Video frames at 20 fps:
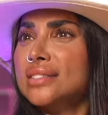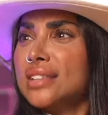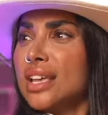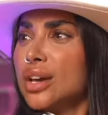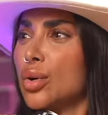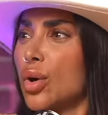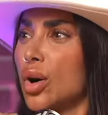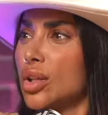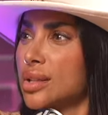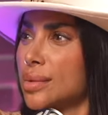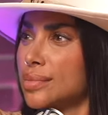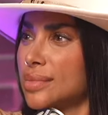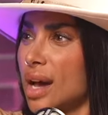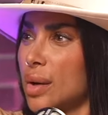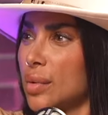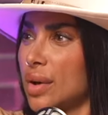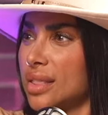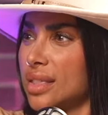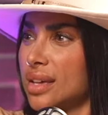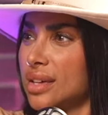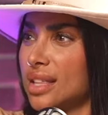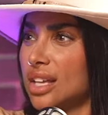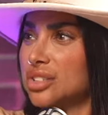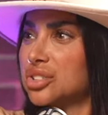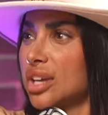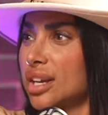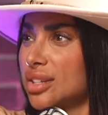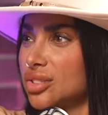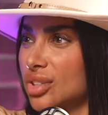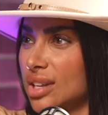they call them now. I think they
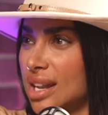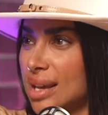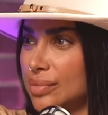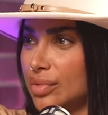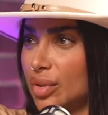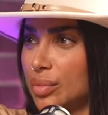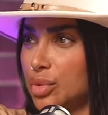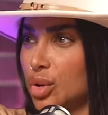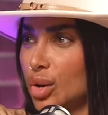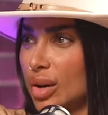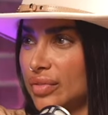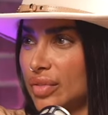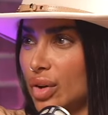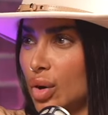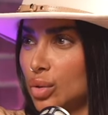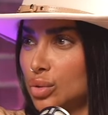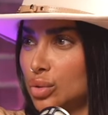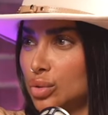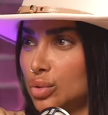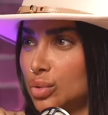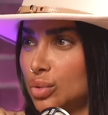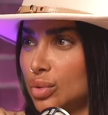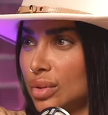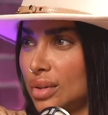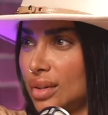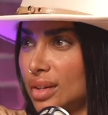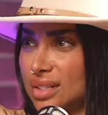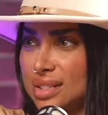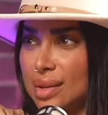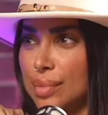changed the name from UFO to
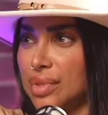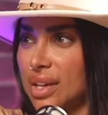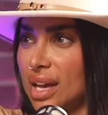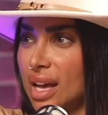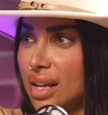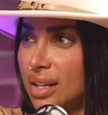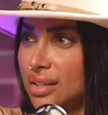something else.